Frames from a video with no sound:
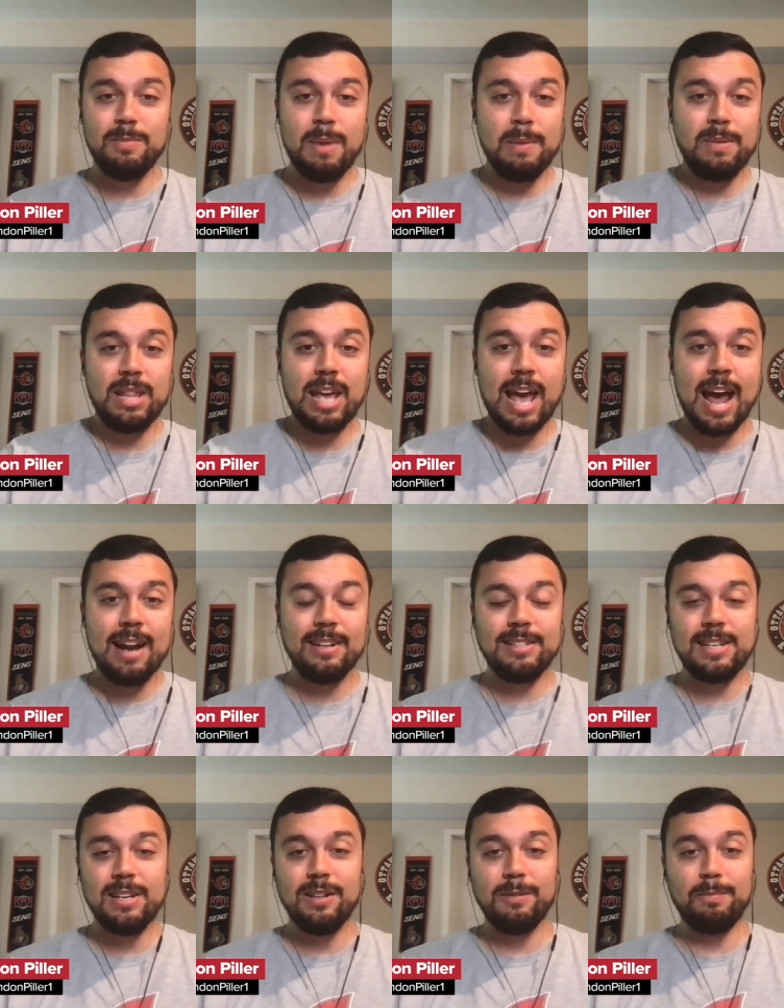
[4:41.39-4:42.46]
Maybe they had a
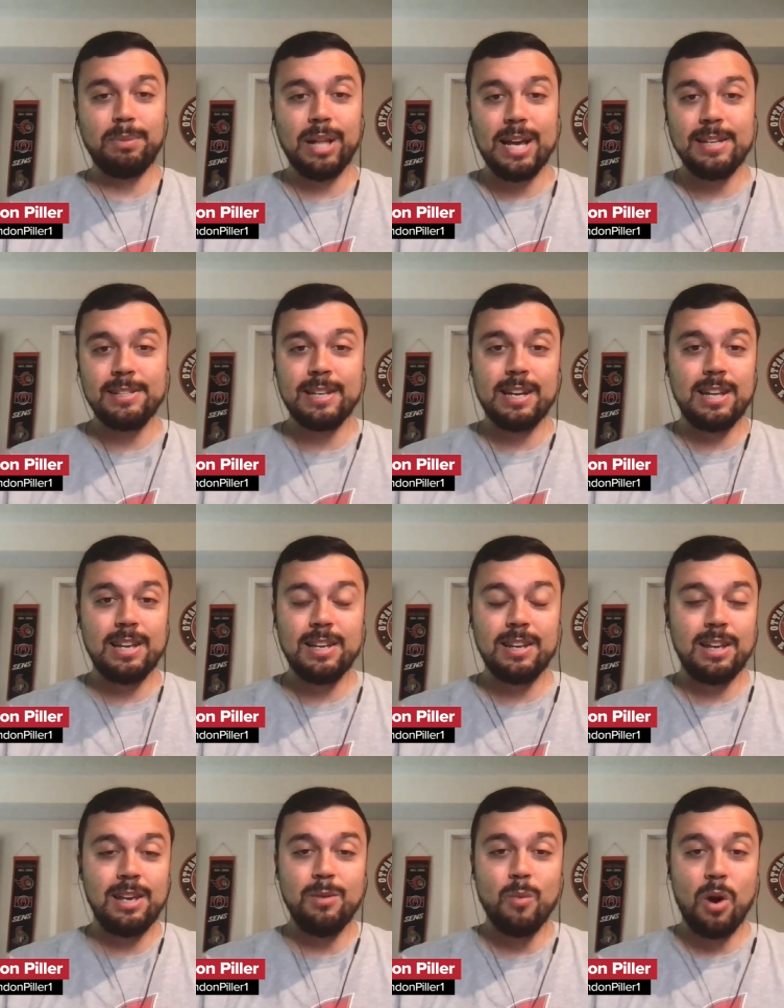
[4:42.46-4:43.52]
deal in place and he,
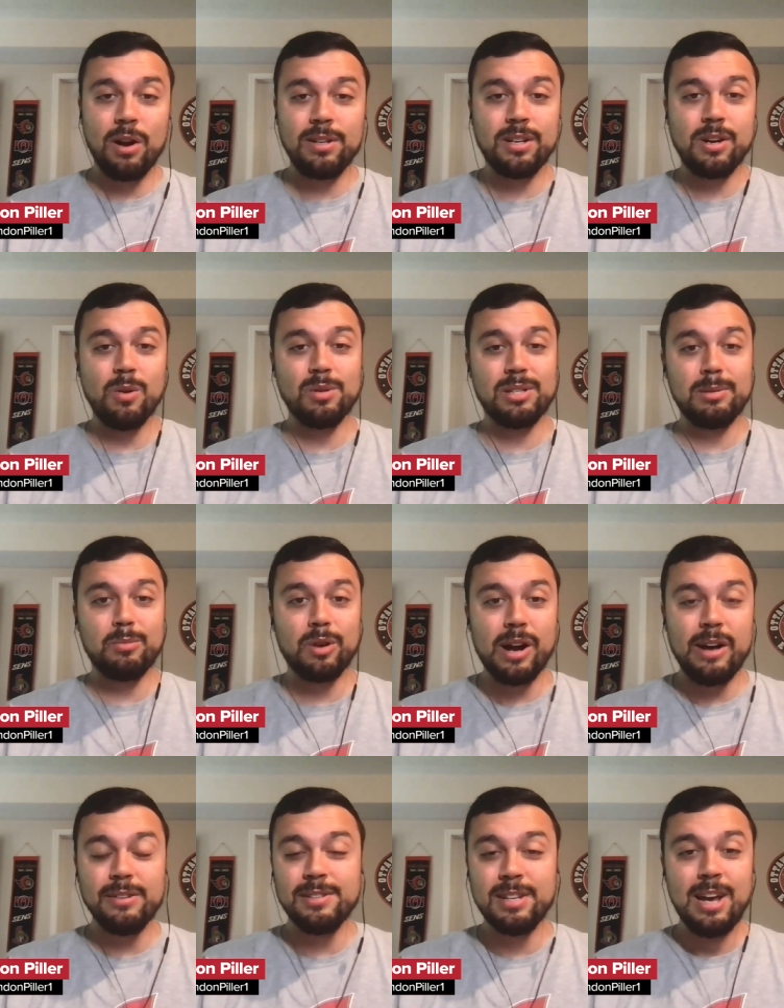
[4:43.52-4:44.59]
he wanted to go somewhere
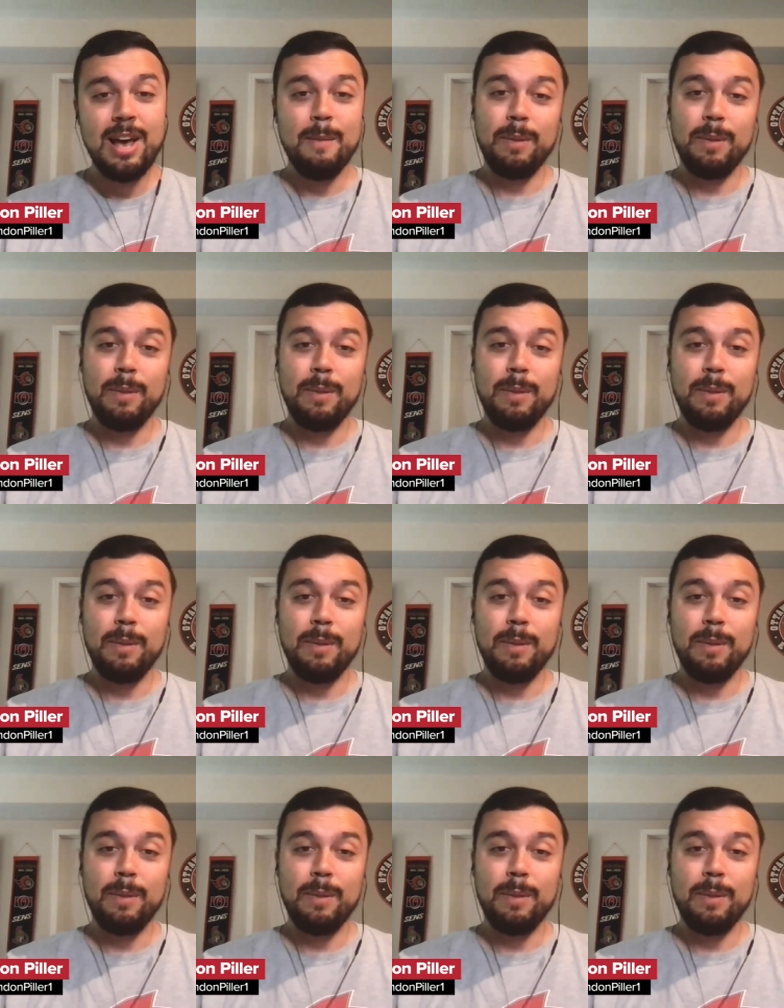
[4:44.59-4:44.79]
else.